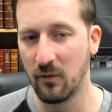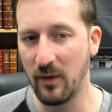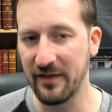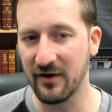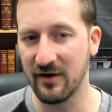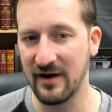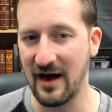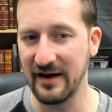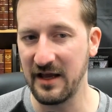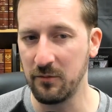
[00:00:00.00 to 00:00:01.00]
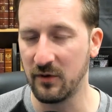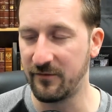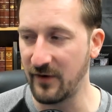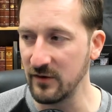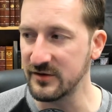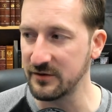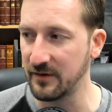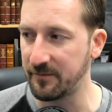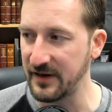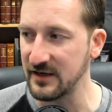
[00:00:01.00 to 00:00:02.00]
whether or not he will vote to
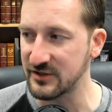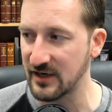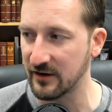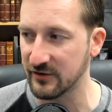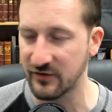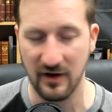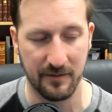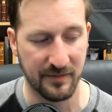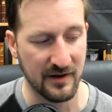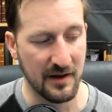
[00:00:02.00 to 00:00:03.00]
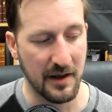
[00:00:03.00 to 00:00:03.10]
impeach Donald Trump